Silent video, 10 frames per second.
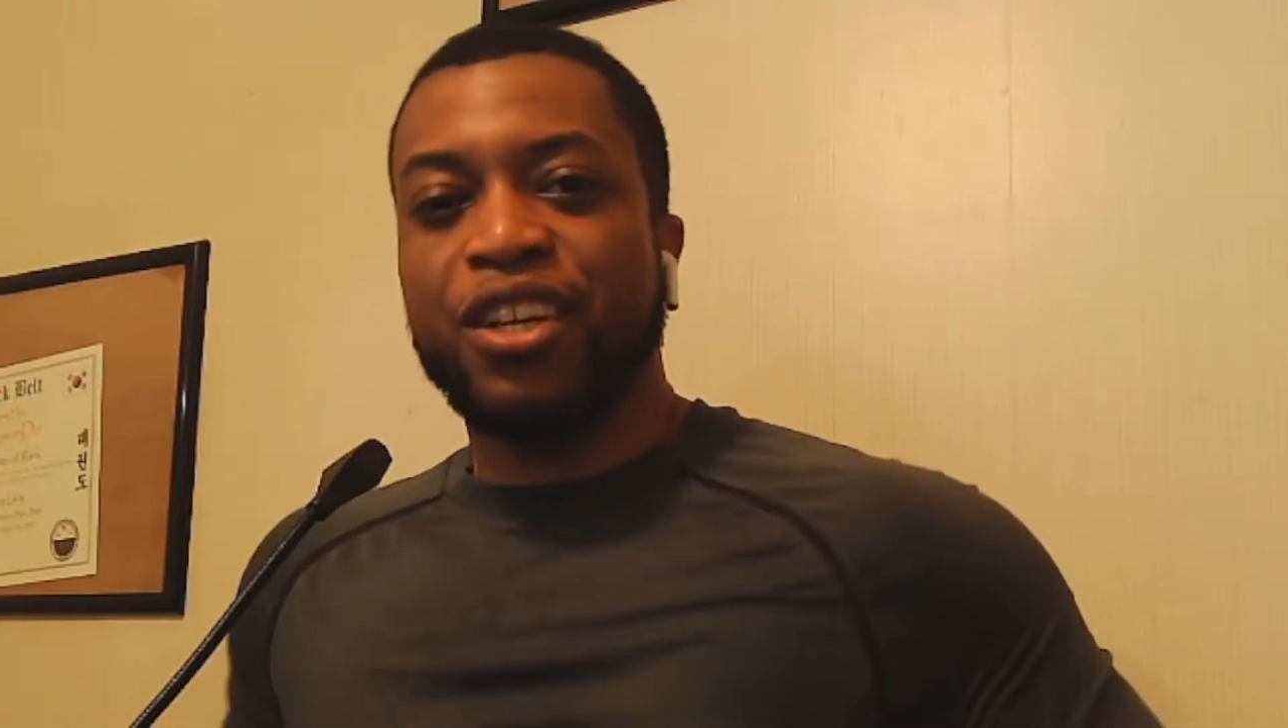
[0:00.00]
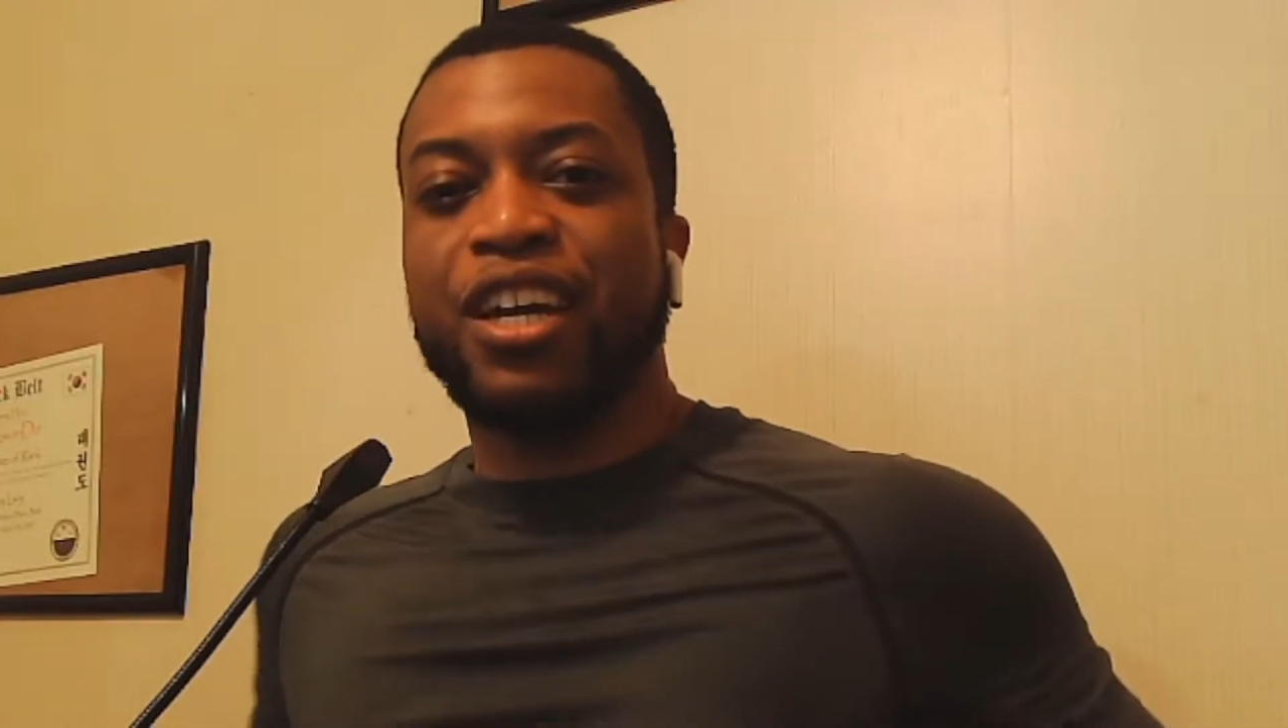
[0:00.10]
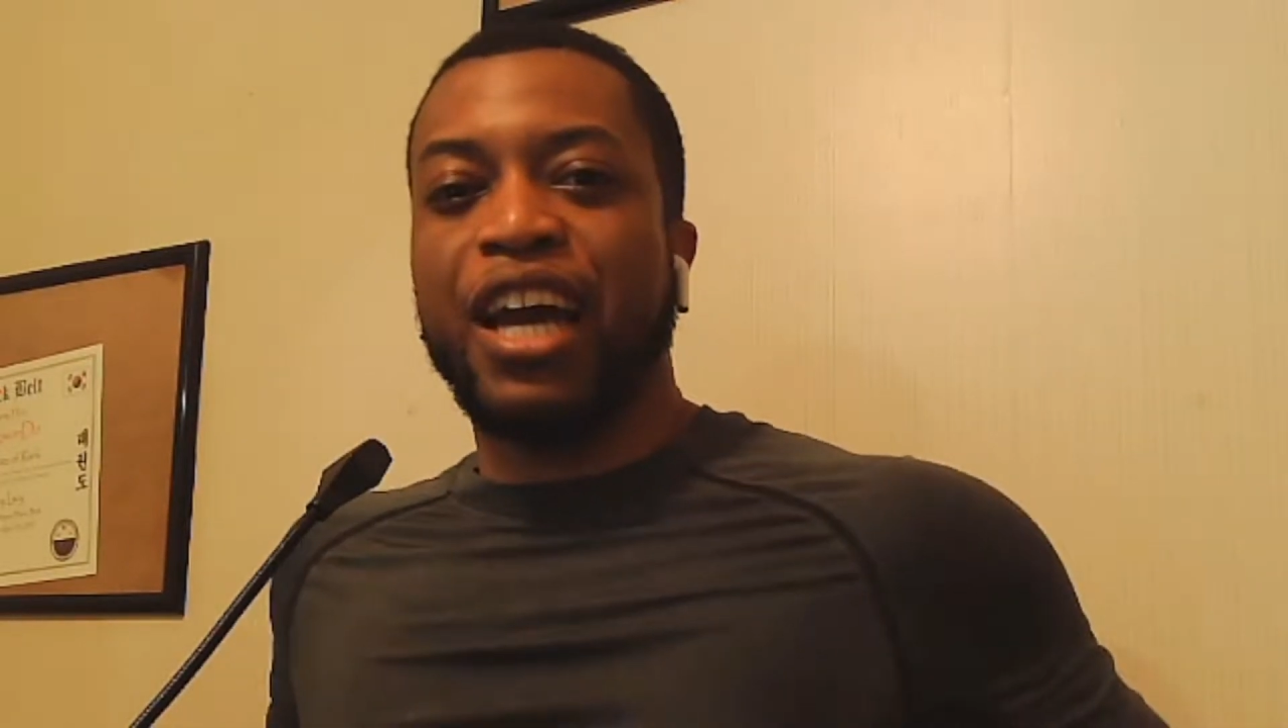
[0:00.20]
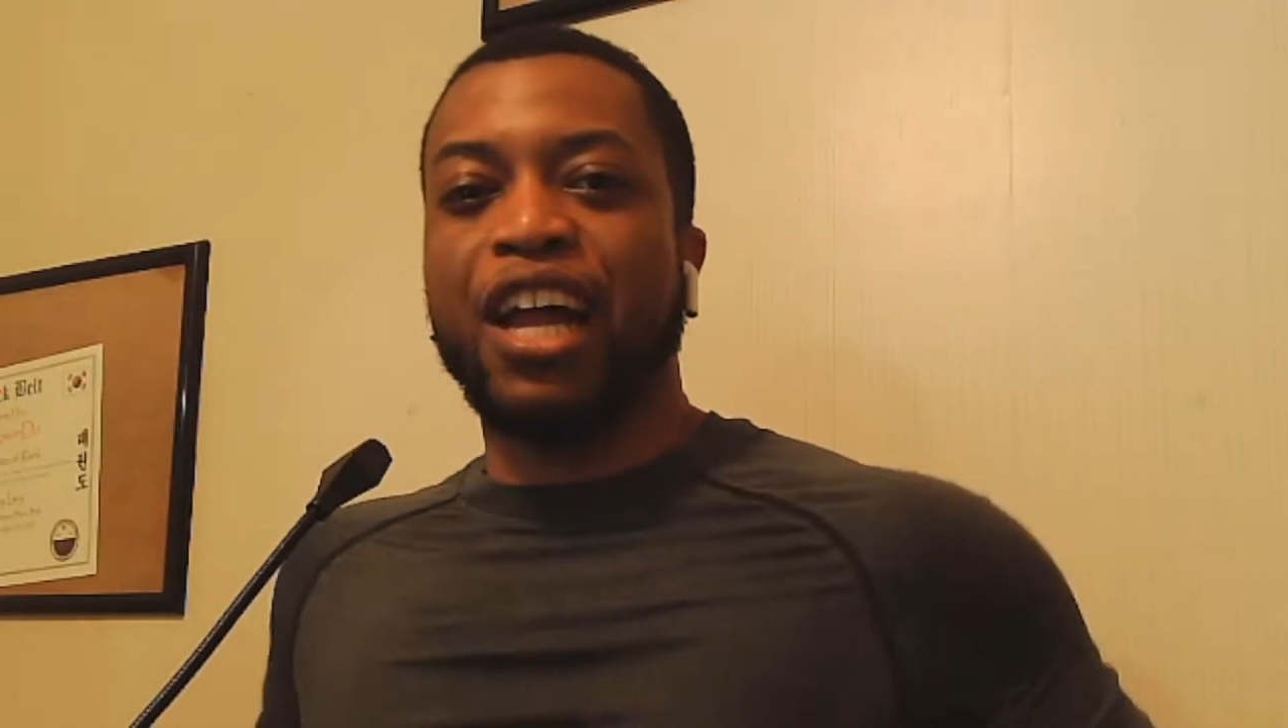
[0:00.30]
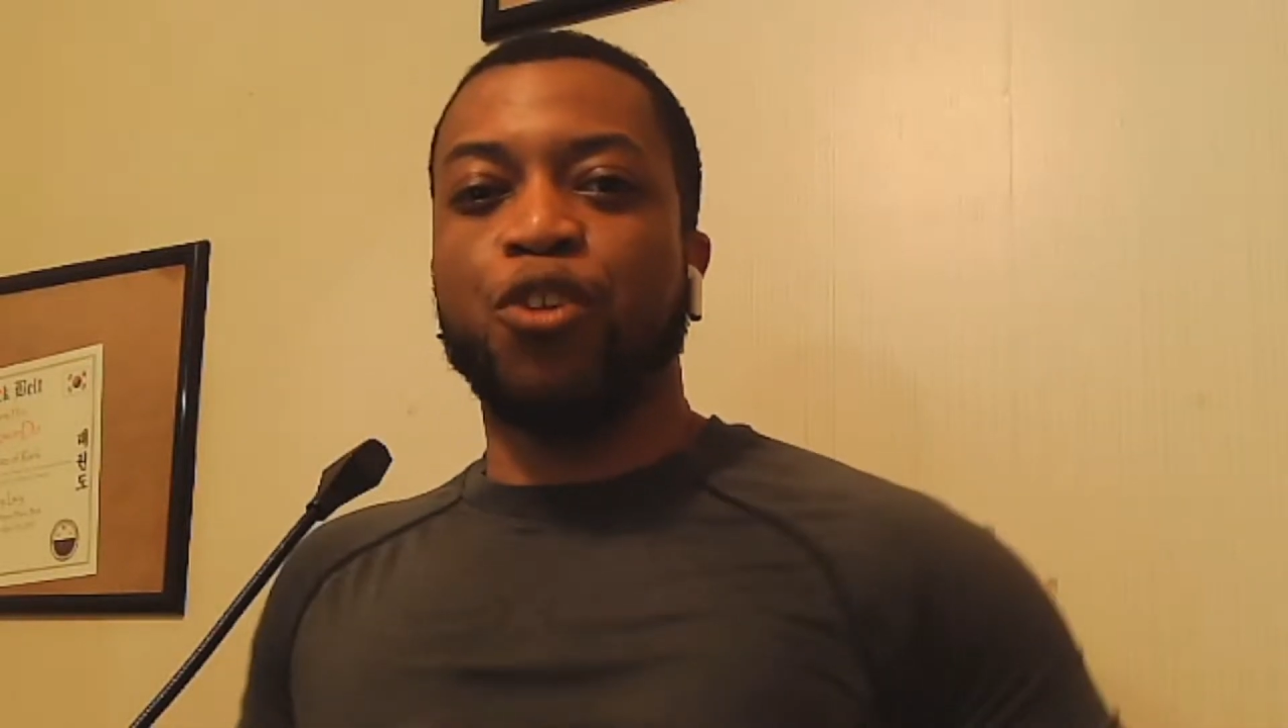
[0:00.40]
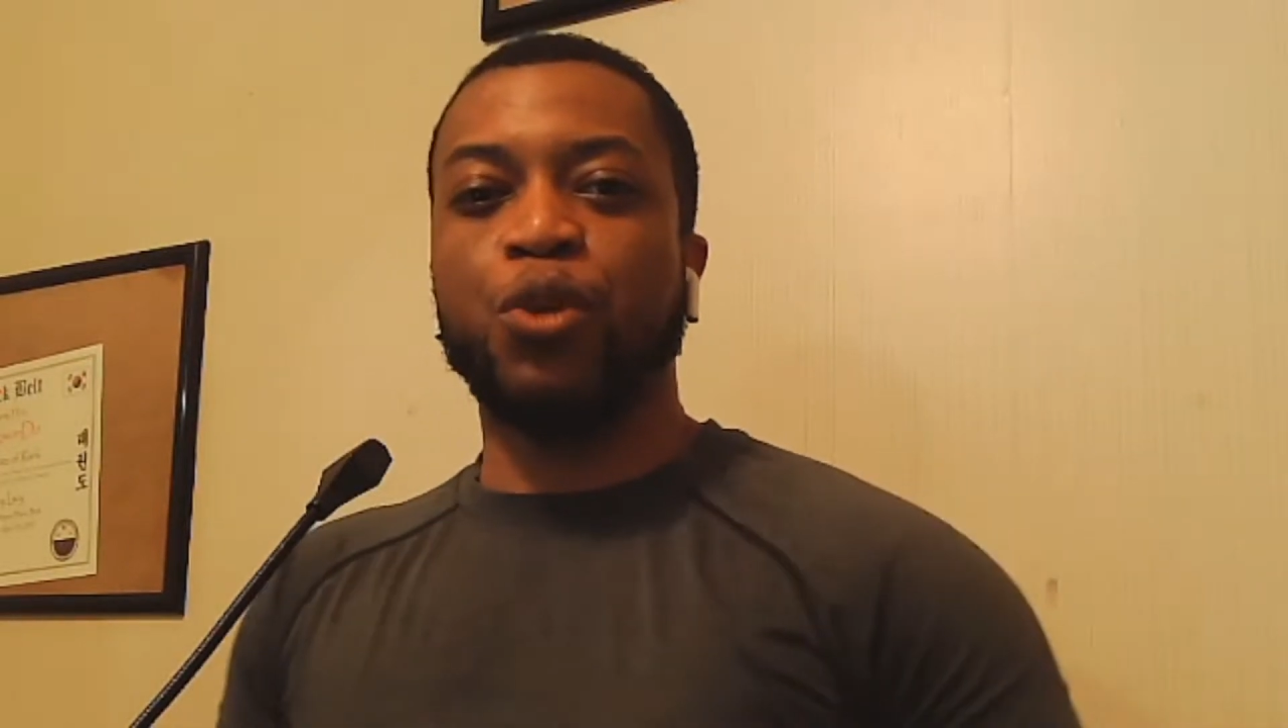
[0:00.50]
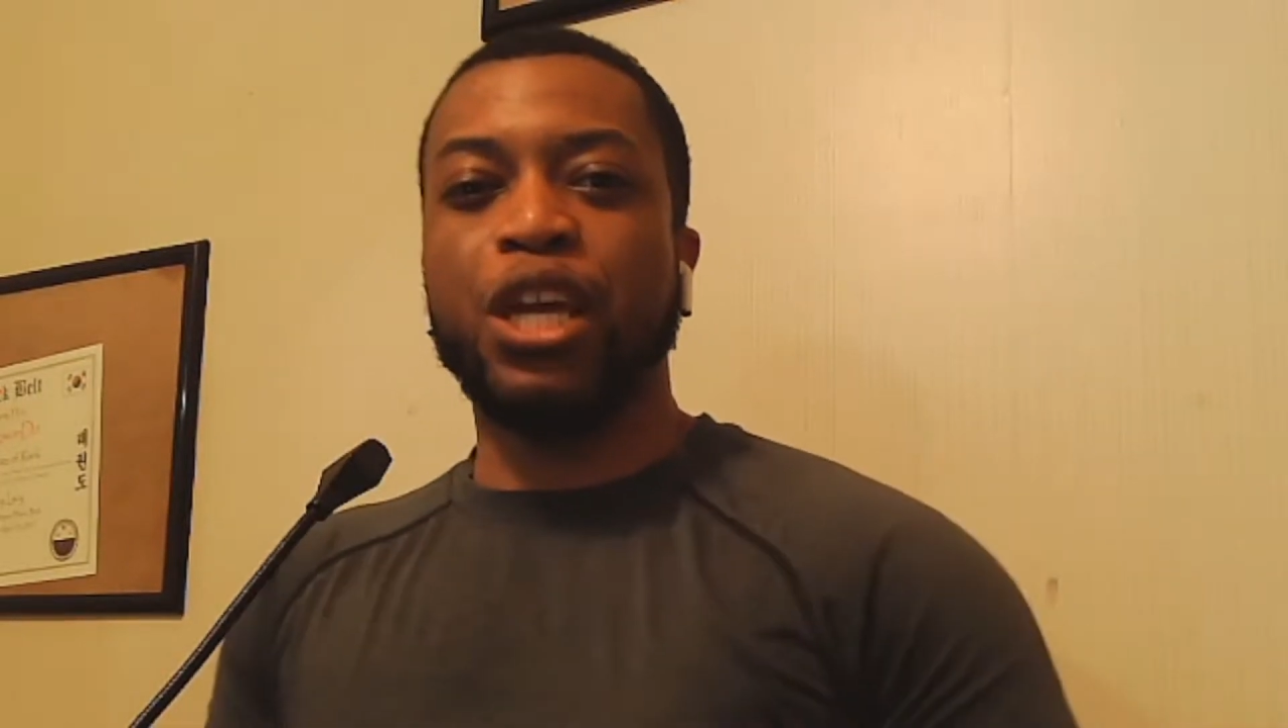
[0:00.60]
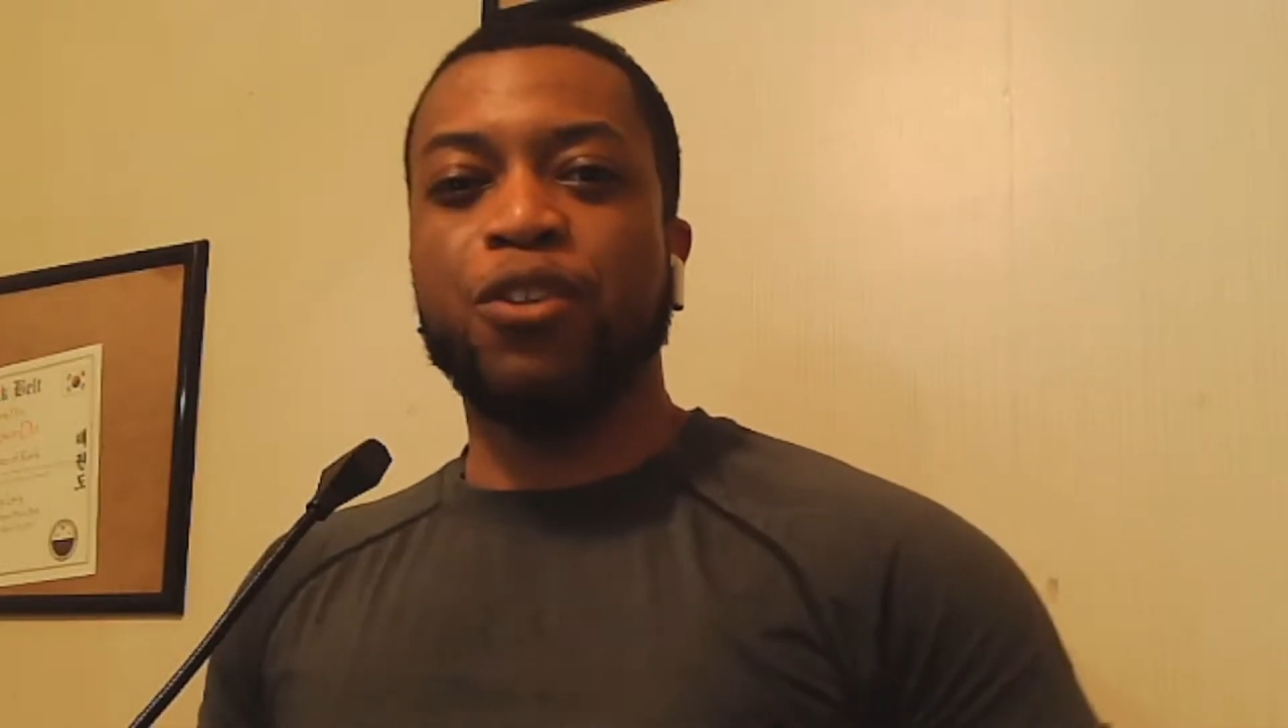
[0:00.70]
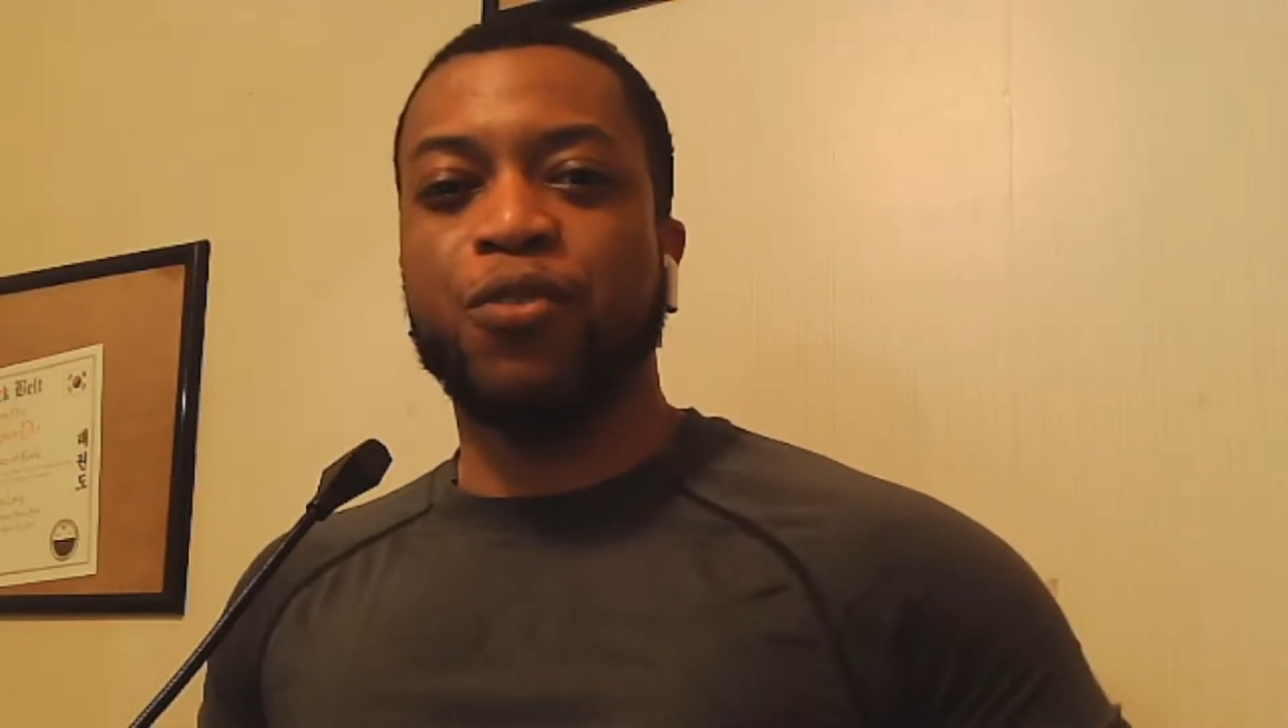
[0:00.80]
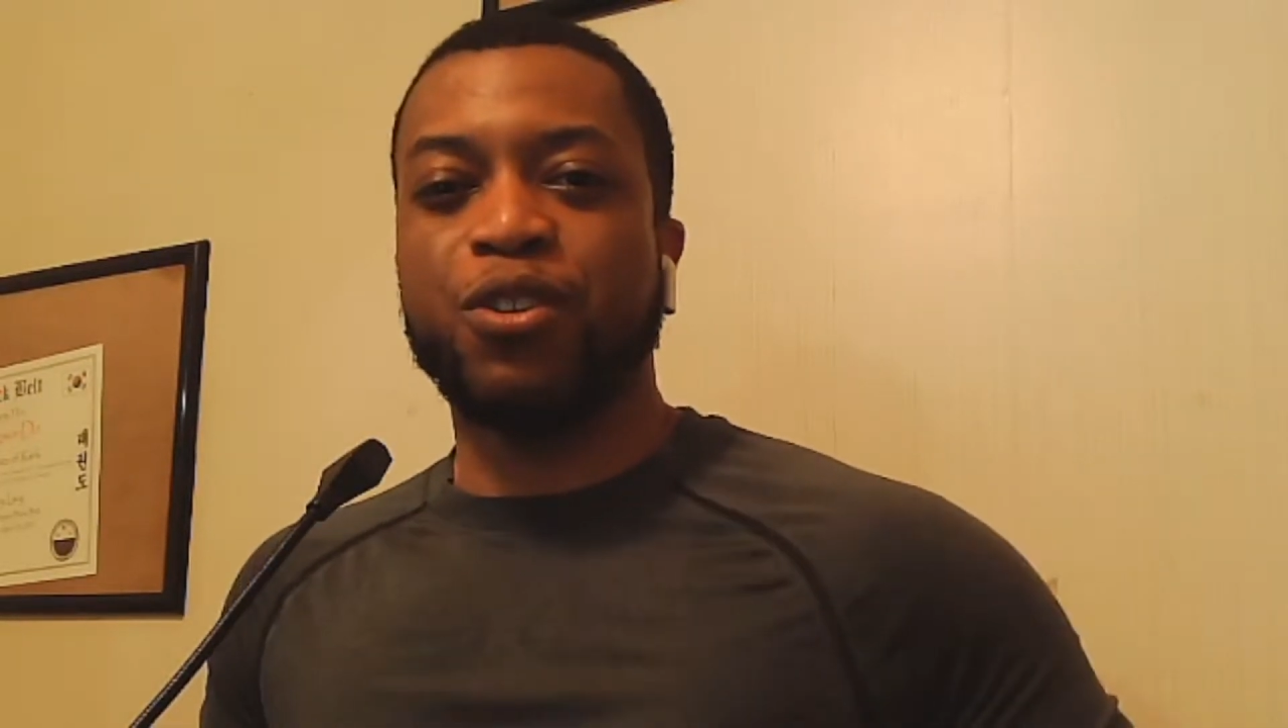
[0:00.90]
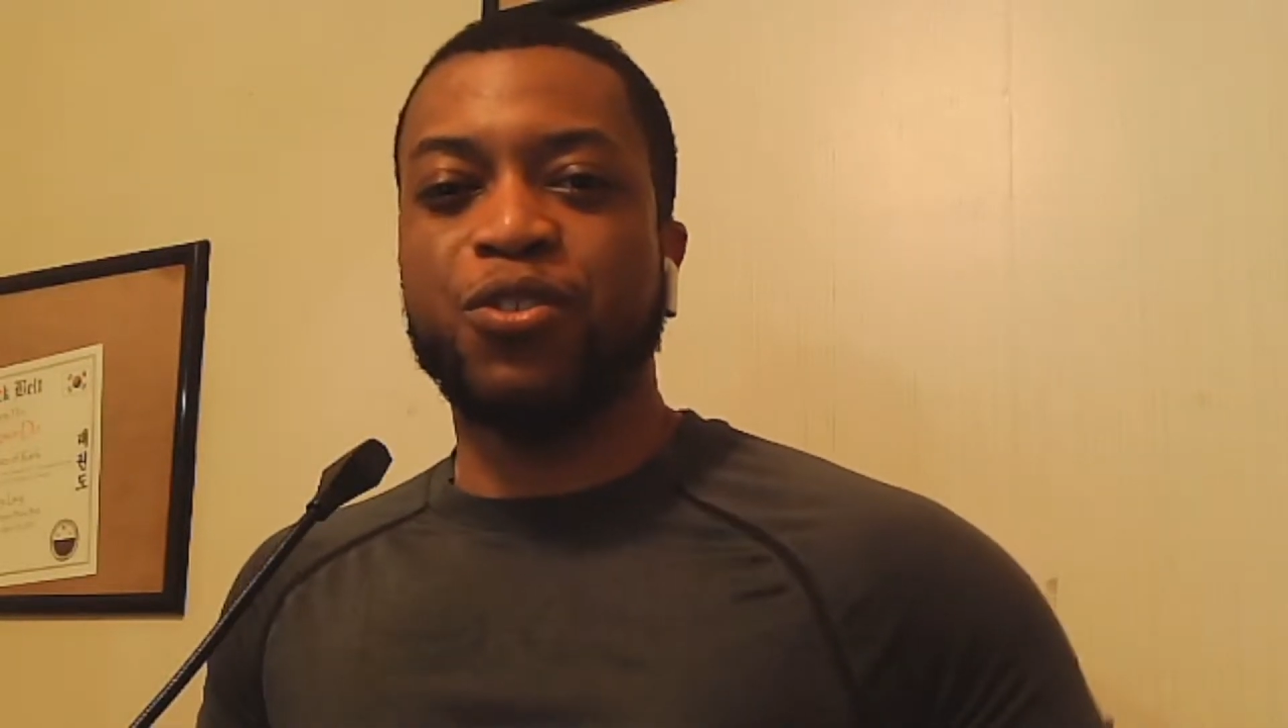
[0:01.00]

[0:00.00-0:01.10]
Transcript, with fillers: Halloween versus